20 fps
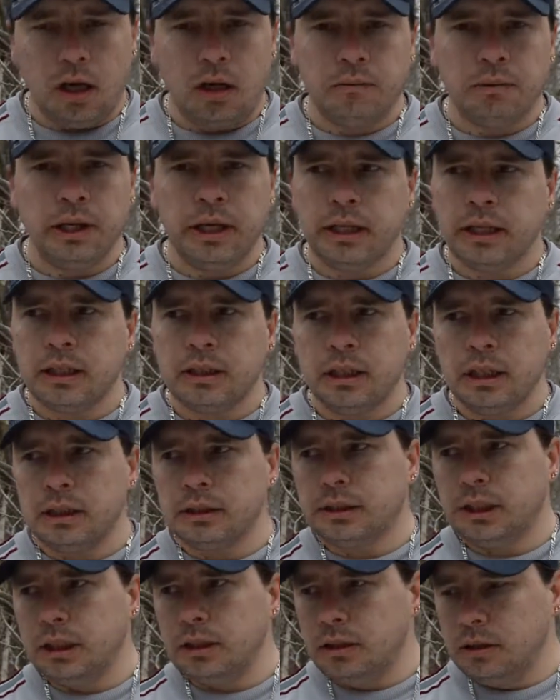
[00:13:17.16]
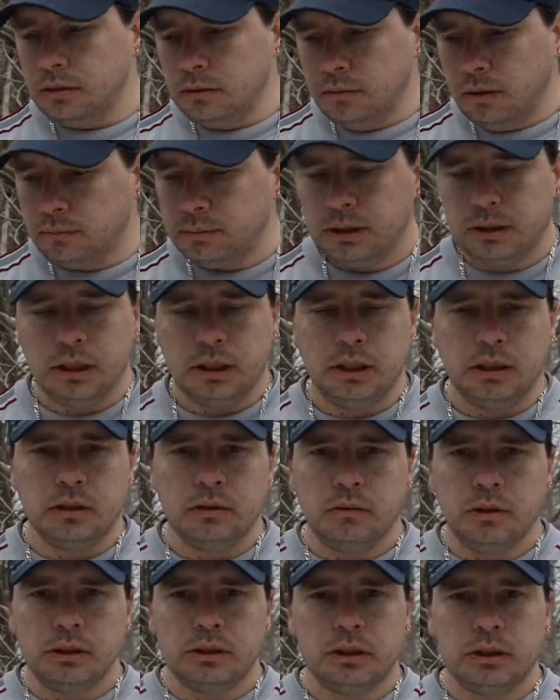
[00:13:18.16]
Yeah, like I said, you know, I'm just sitting in the
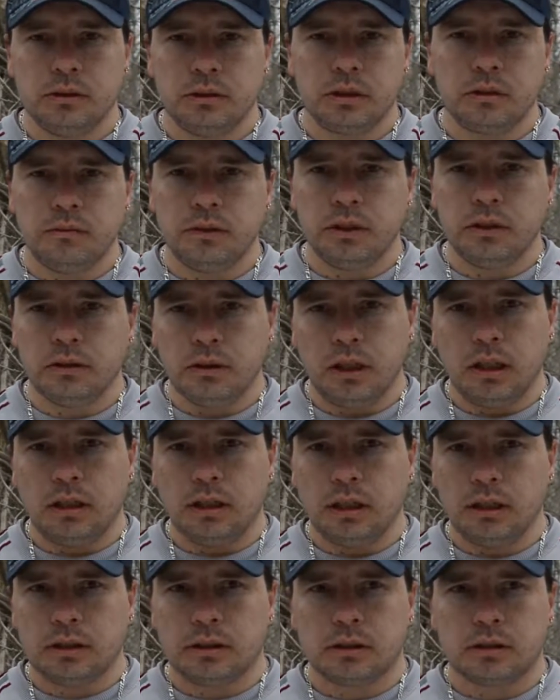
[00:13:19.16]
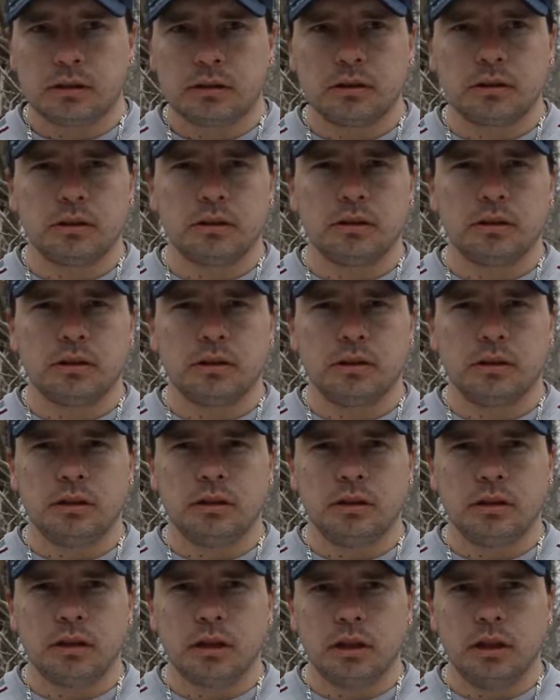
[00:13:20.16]
woods doing a video log. It's
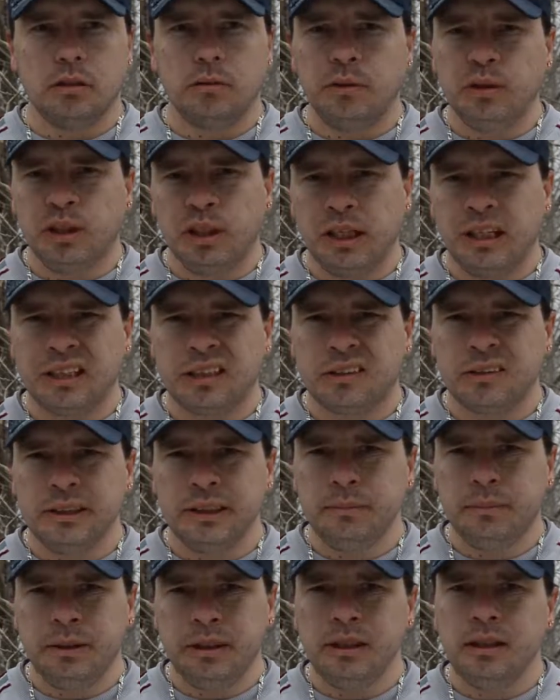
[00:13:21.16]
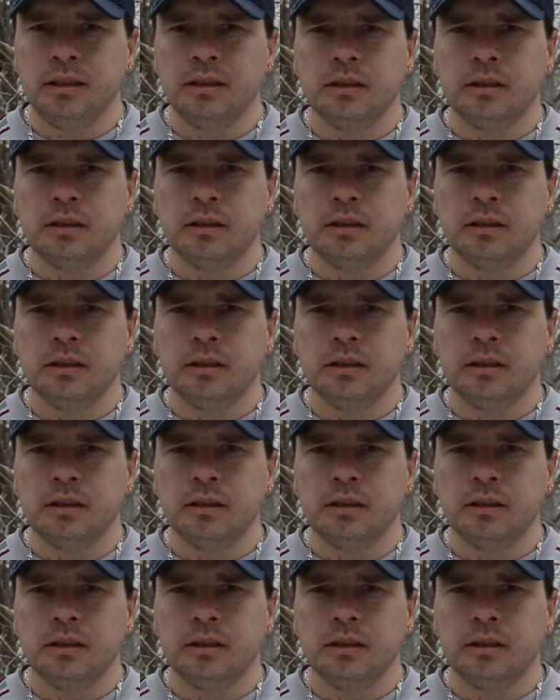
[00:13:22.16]
a little bit kind of creepy.